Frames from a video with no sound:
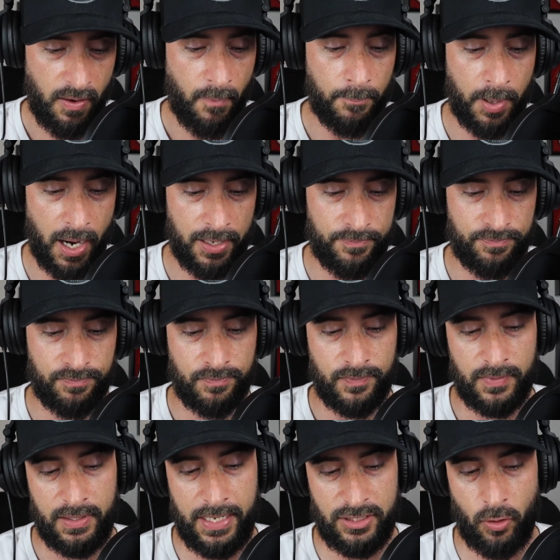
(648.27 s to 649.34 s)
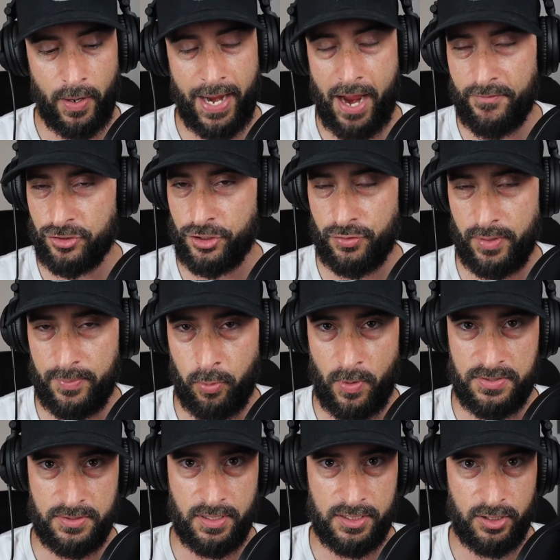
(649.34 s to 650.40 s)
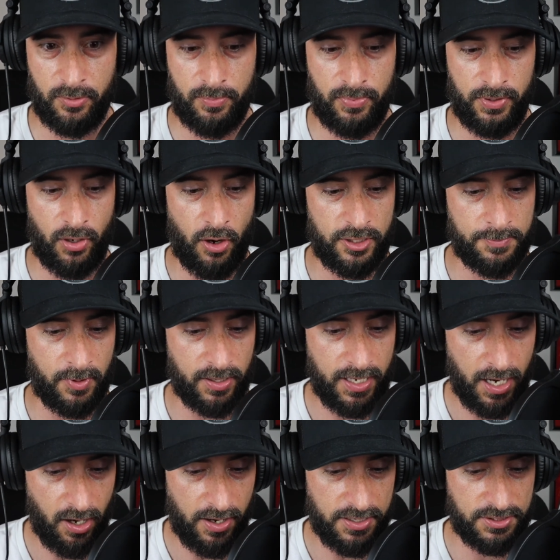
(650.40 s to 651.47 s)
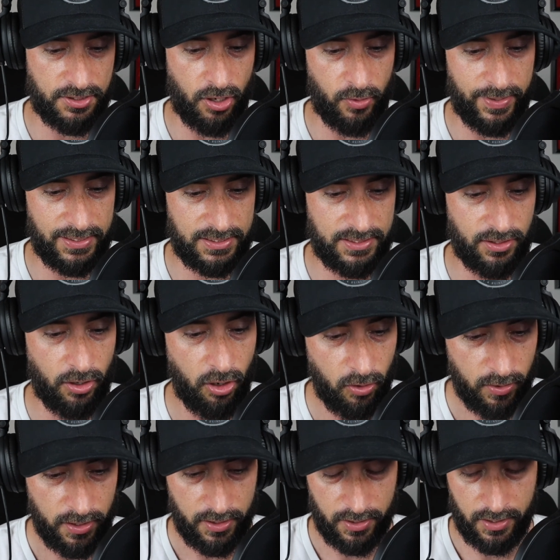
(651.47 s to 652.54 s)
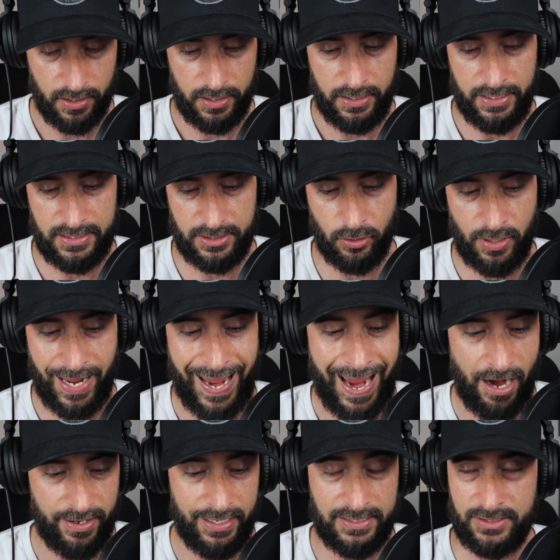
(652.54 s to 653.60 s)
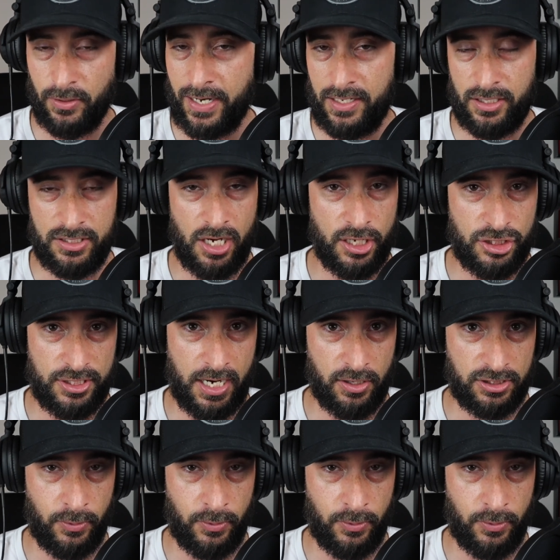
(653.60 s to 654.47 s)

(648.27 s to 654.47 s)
But he's only averaging 3.6 yards per carry, so he's still getting the touchdown.